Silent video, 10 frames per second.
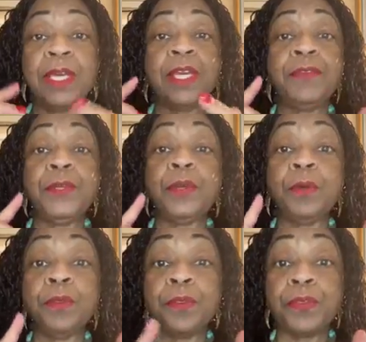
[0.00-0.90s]
if you
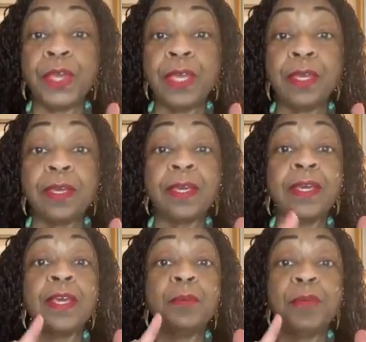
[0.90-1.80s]
don't think
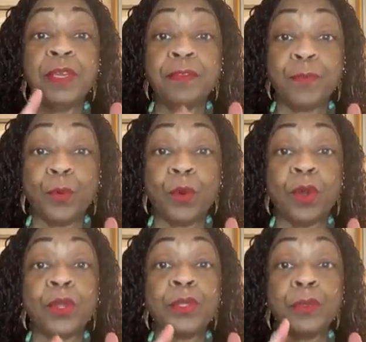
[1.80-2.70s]

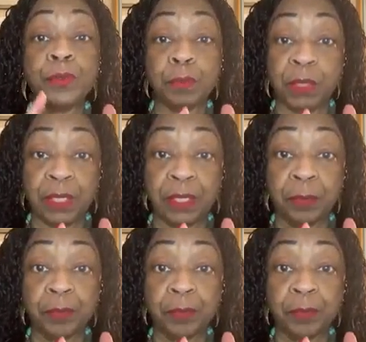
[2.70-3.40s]
before you speak.